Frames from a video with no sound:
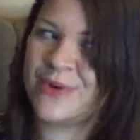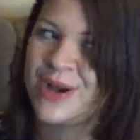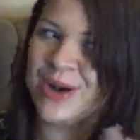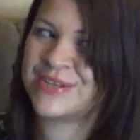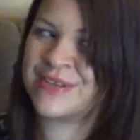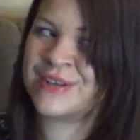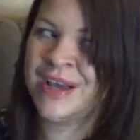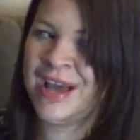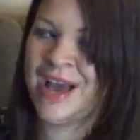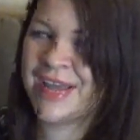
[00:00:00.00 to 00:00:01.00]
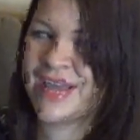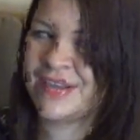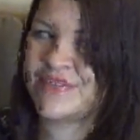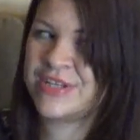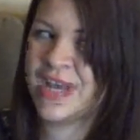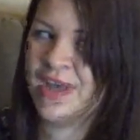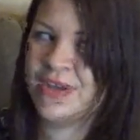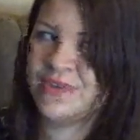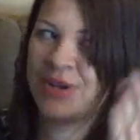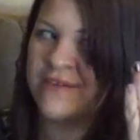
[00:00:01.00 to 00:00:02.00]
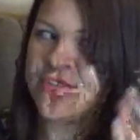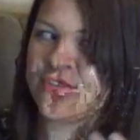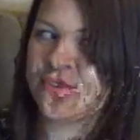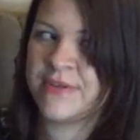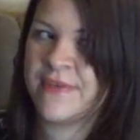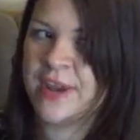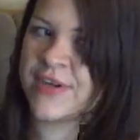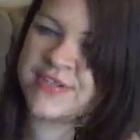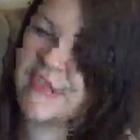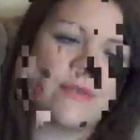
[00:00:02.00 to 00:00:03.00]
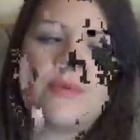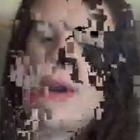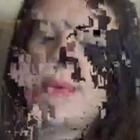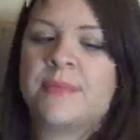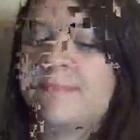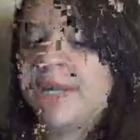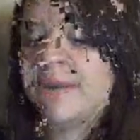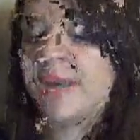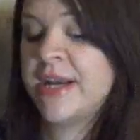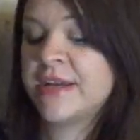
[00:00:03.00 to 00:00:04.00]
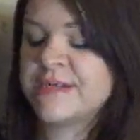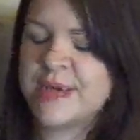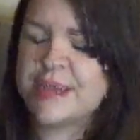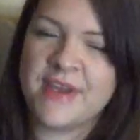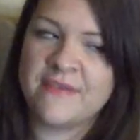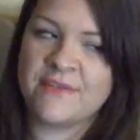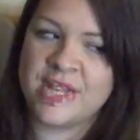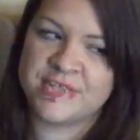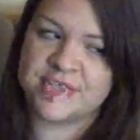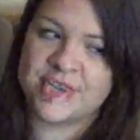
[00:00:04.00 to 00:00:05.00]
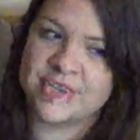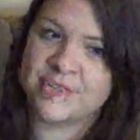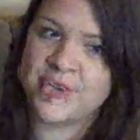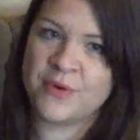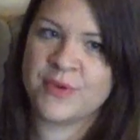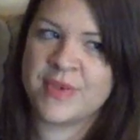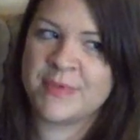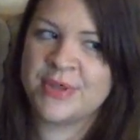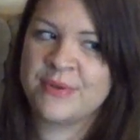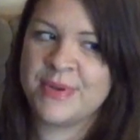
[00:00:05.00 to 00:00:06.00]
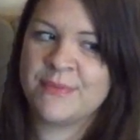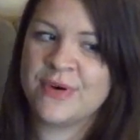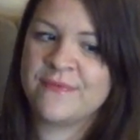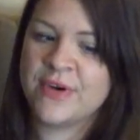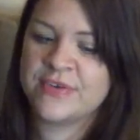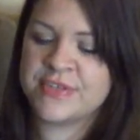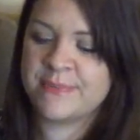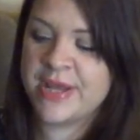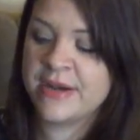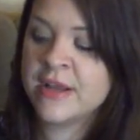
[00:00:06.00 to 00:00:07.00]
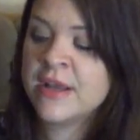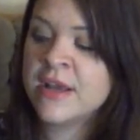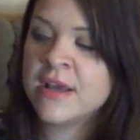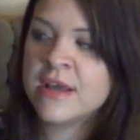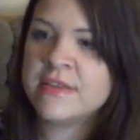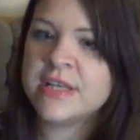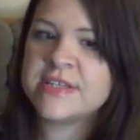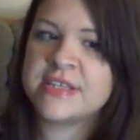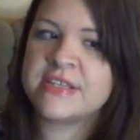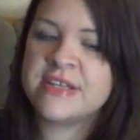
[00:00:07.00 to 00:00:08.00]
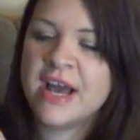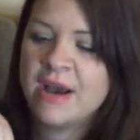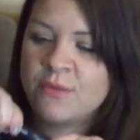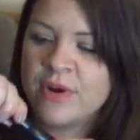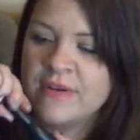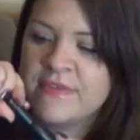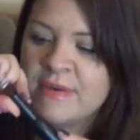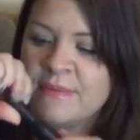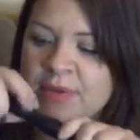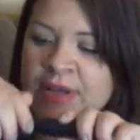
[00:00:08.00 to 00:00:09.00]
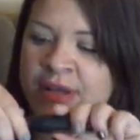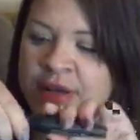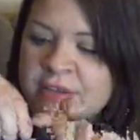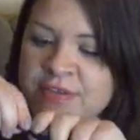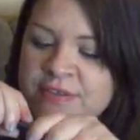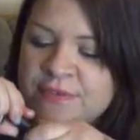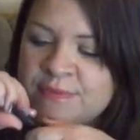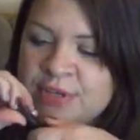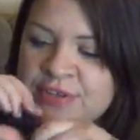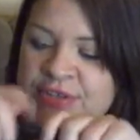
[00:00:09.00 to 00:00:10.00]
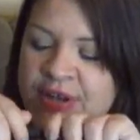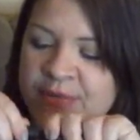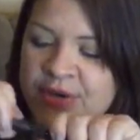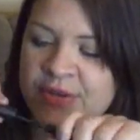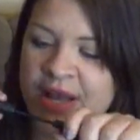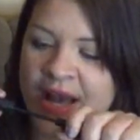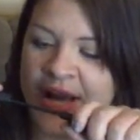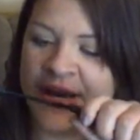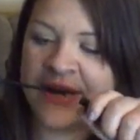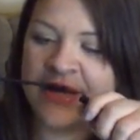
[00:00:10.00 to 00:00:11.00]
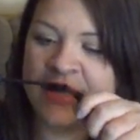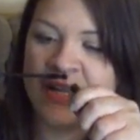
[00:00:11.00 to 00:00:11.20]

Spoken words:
products. I can't even tell you, I have so many favorites that will probably be in my next month favorite. I just want to work with them a little bit more first, but this is not one of them. This is from their summer line.